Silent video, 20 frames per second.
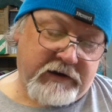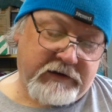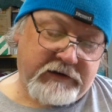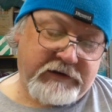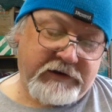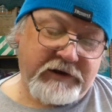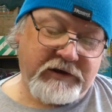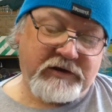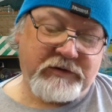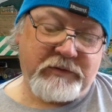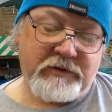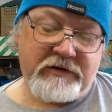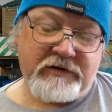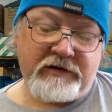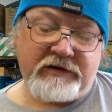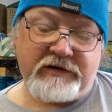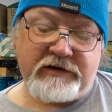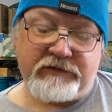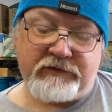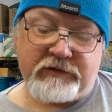Teach me the
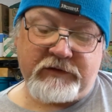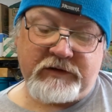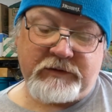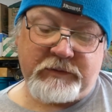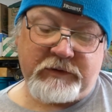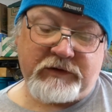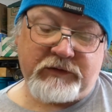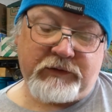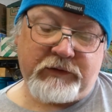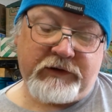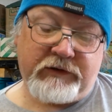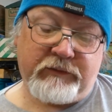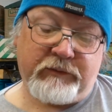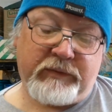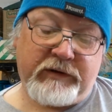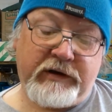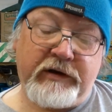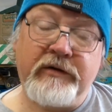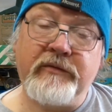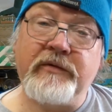difference between
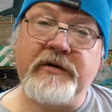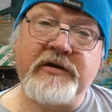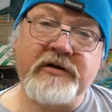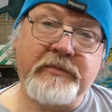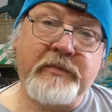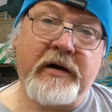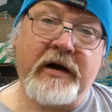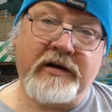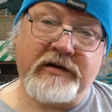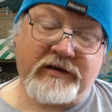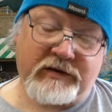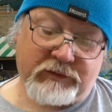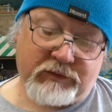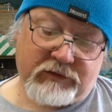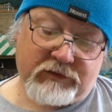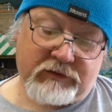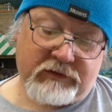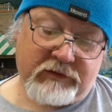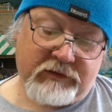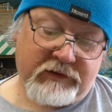being
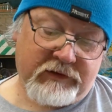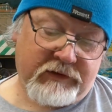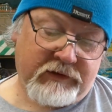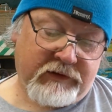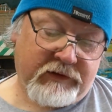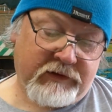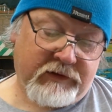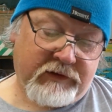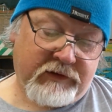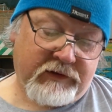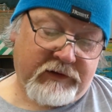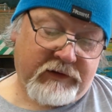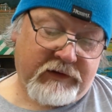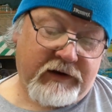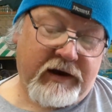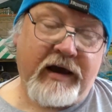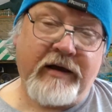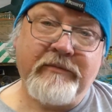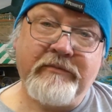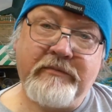responsible
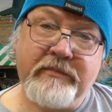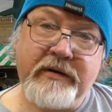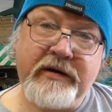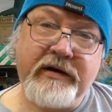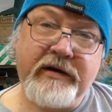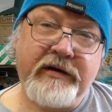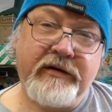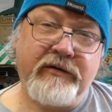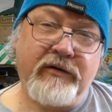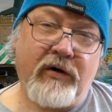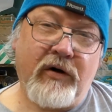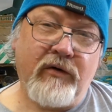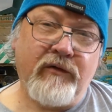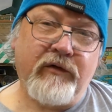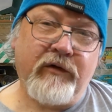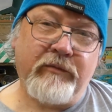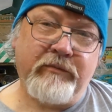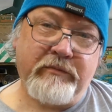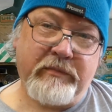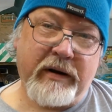and being
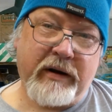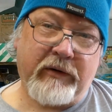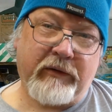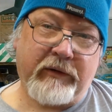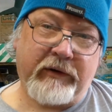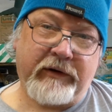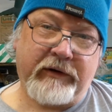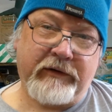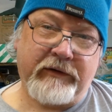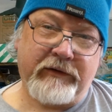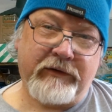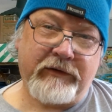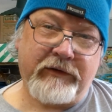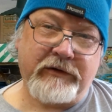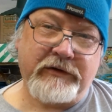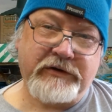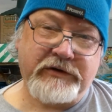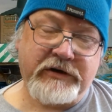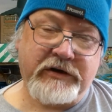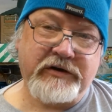overbearing or
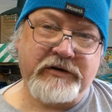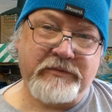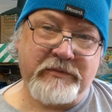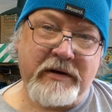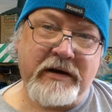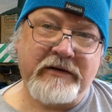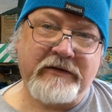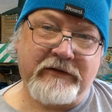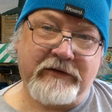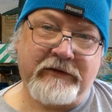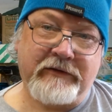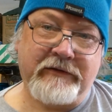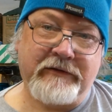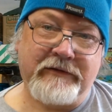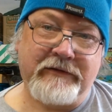judgmental.